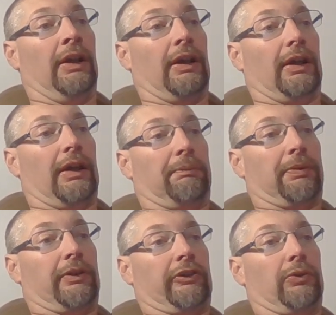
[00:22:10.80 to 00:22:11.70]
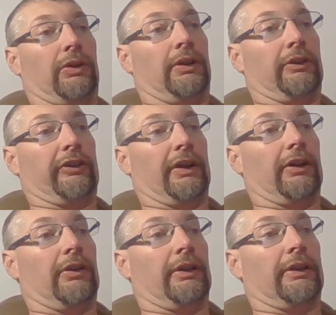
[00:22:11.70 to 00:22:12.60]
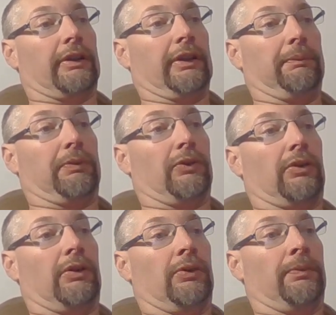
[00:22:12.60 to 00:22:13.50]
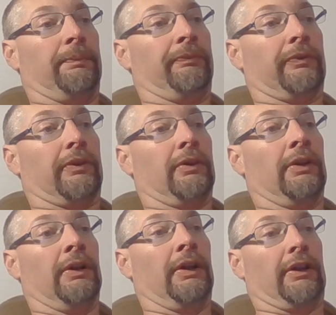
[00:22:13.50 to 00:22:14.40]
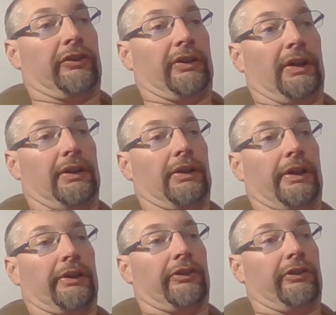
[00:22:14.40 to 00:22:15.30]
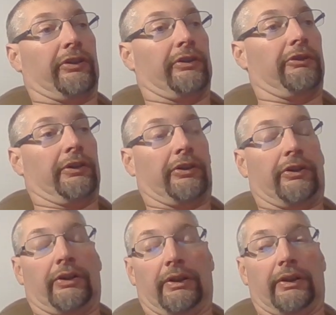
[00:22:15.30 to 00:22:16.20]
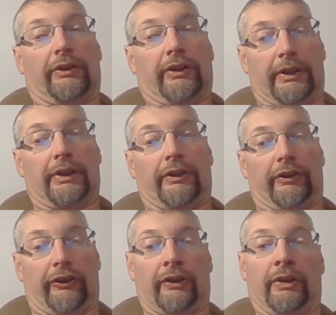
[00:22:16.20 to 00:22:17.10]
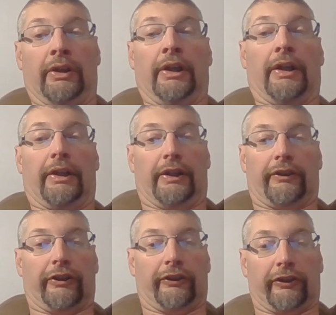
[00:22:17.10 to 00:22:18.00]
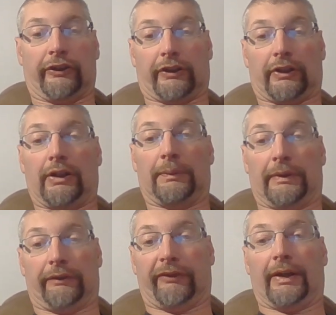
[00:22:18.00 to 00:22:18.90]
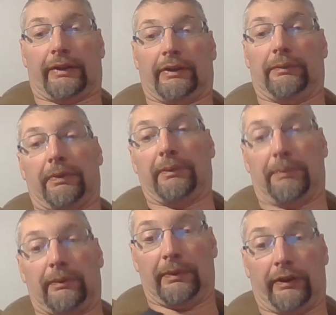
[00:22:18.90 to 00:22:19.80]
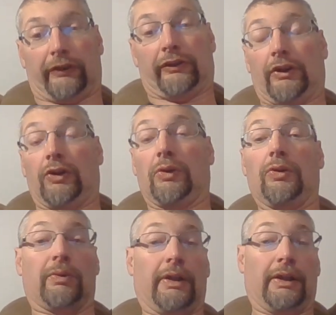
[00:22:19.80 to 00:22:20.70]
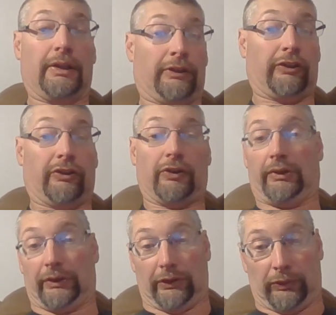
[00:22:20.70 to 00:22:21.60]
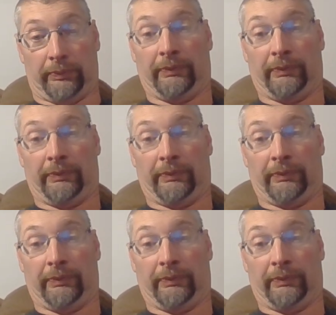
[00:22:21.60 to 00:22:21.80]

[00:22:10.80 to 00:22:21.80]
and put you in jail and keep your home state license and return the others. Now, this is a common fact that people must know and should know,